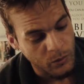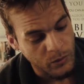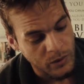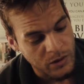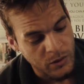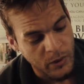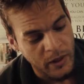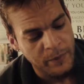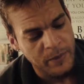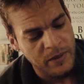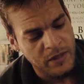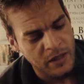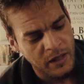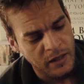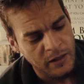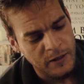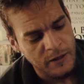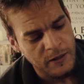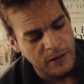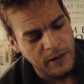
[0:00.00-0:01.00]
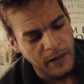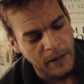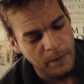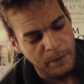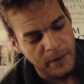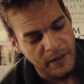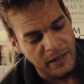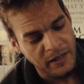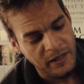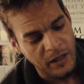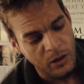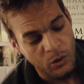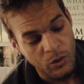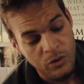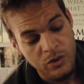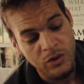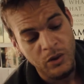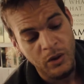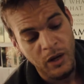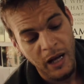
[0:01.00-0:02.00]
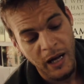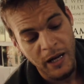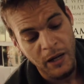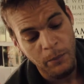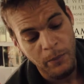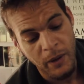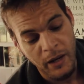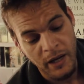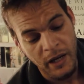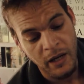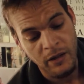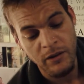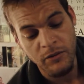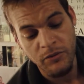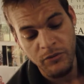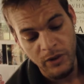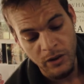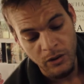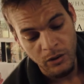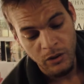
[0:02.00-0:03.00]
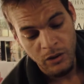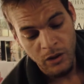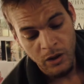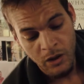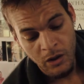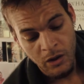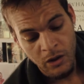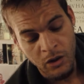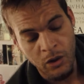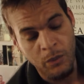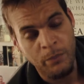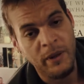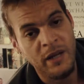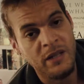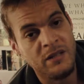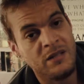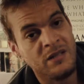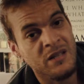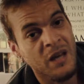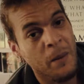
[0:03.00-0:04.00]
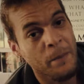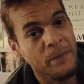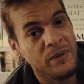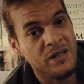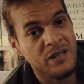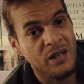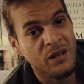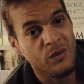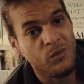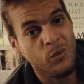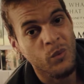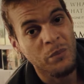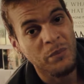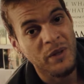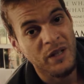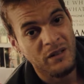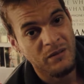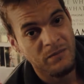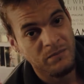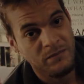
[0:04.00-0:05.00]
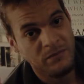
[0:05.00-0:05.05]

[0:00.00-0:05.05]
with 20% admitting they also lie about how they feel, compared to 10% of women.